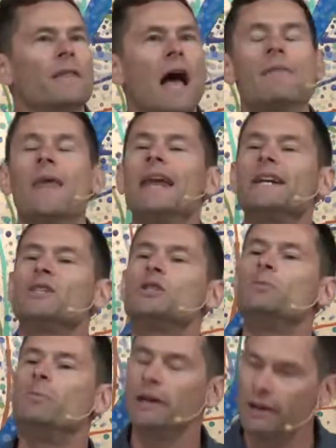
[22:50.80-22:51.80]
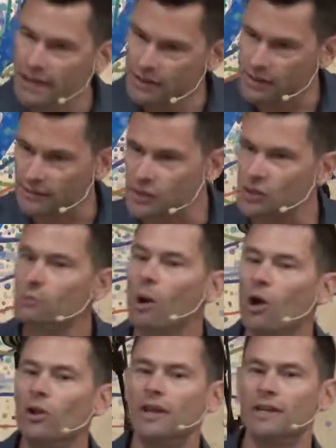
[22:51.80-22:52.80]
And that experience of
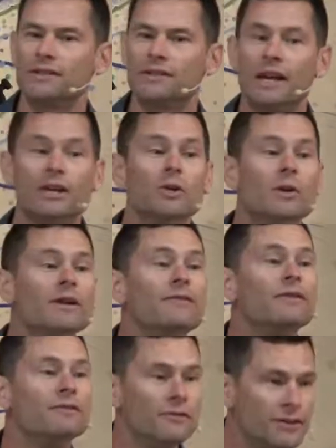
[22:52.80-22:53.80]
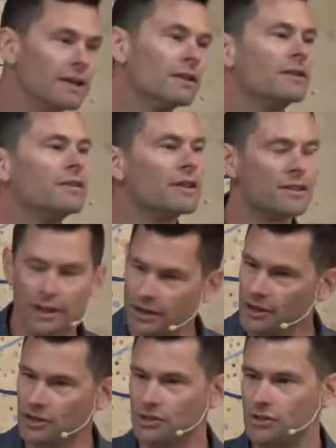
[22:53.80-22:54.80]
smallness that you even feel in the
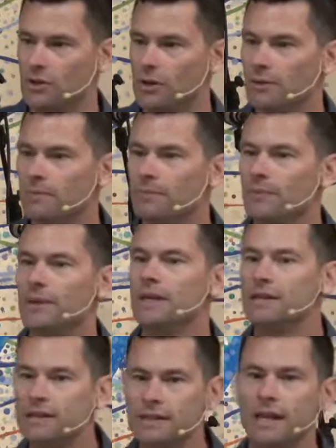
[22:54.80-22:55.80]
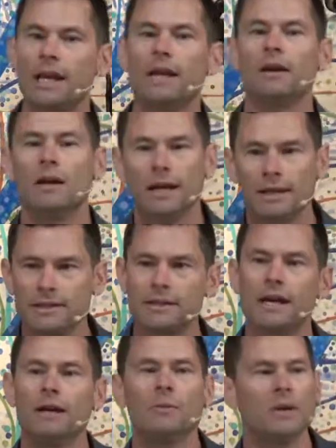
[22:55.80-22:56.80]
thunderstorm, he's saying it's
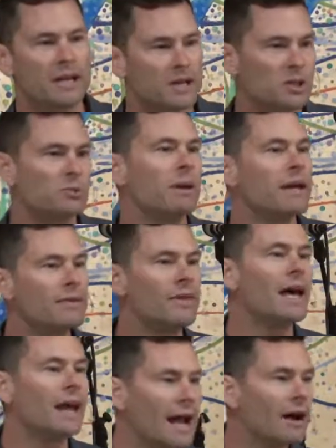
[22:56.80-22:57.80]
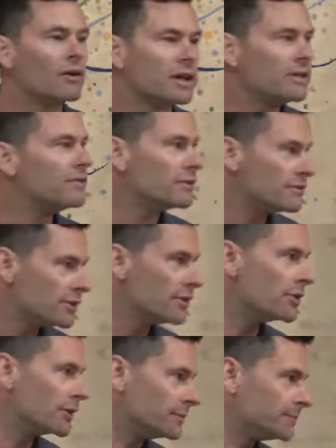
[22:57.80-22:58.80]
time we expand that out even further.